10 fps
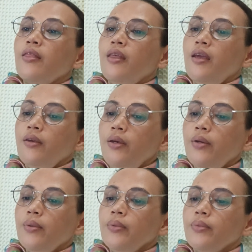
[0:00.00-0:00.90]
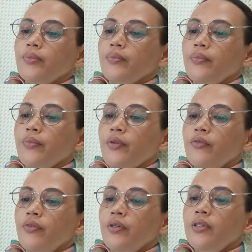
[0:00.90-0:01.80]
Thank you
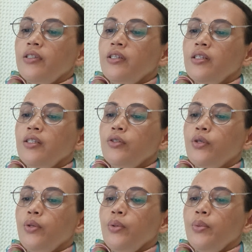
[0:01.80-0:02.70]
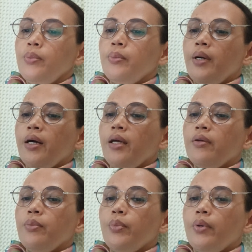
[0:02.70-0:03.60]
for listening to my
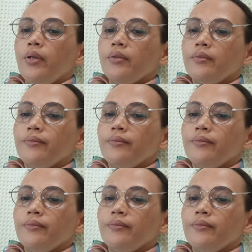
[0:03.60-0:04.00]
report.